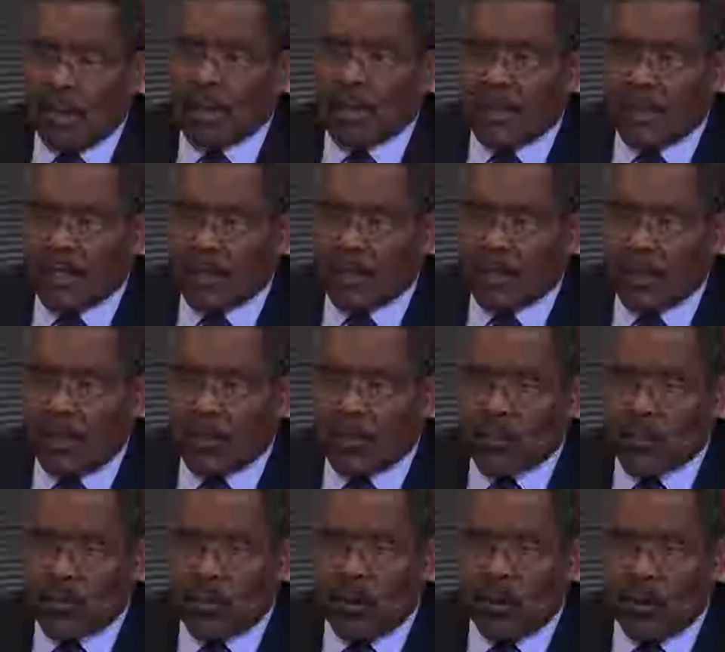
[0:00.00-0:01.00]
It is a
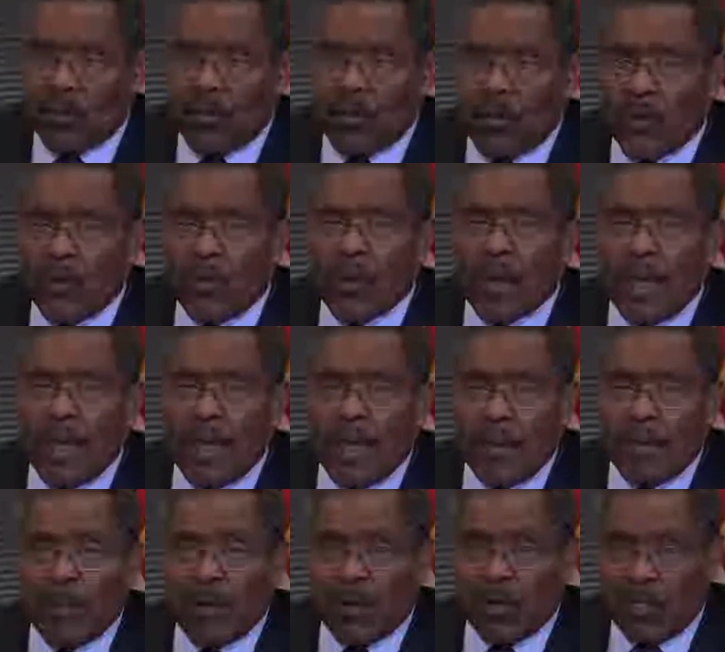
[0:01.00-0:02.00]
little stronger view,
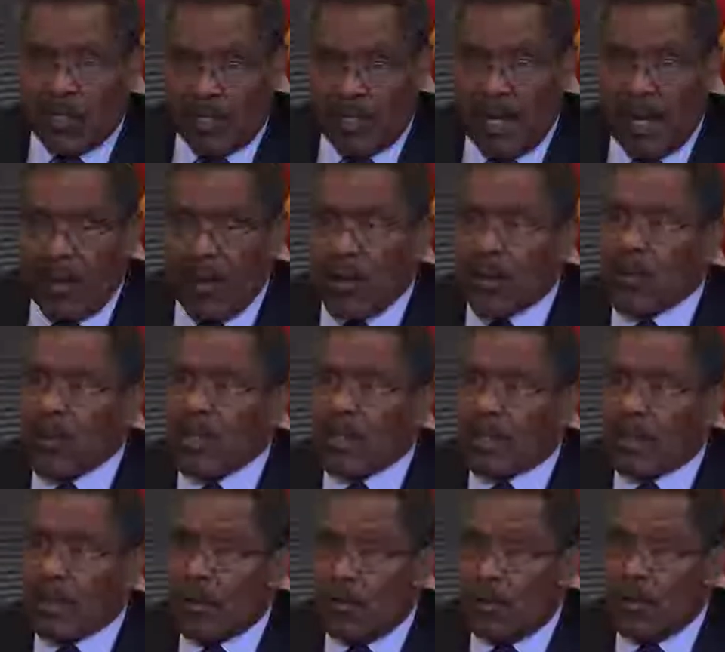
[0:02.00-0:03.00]
because now
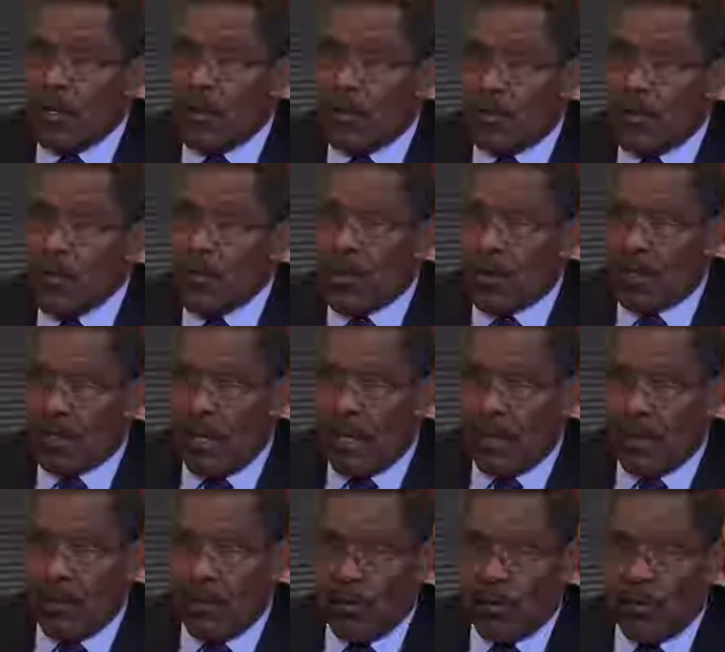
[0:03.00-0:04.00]
when you do
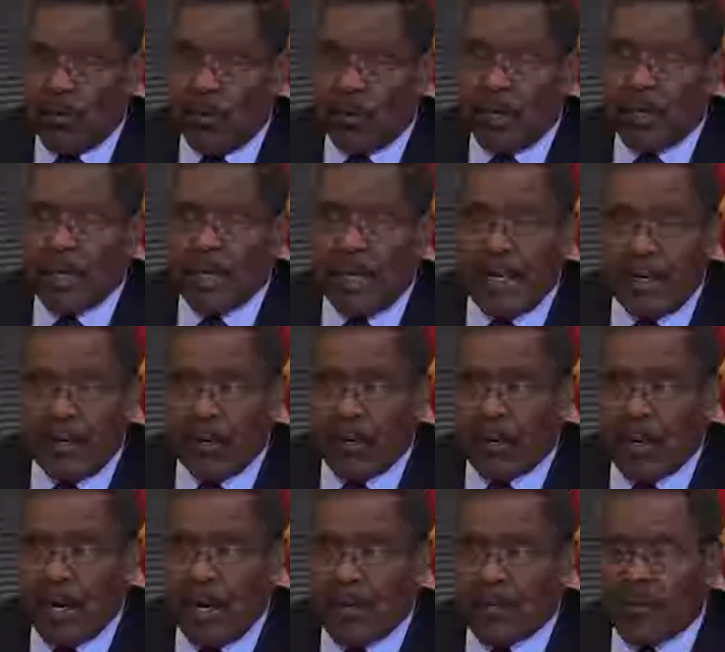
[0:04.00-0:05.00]
present it to the court in
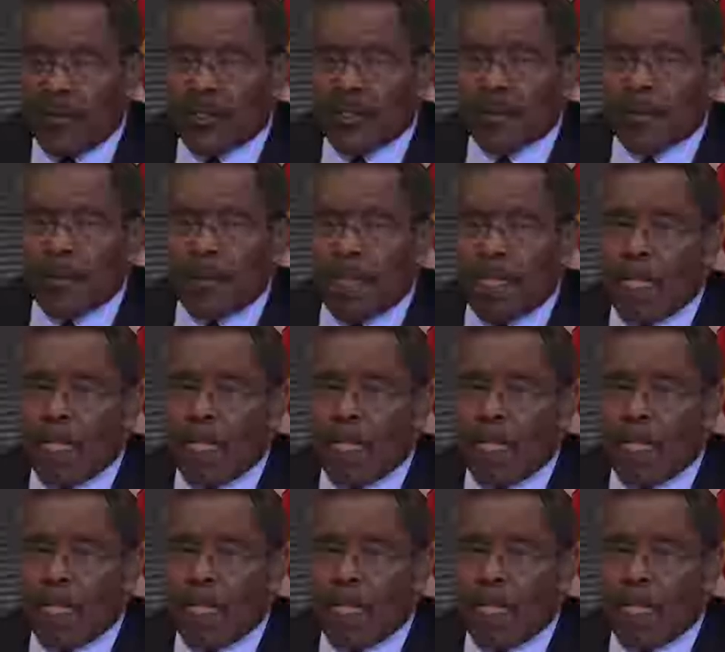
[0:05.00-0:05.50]
your conference,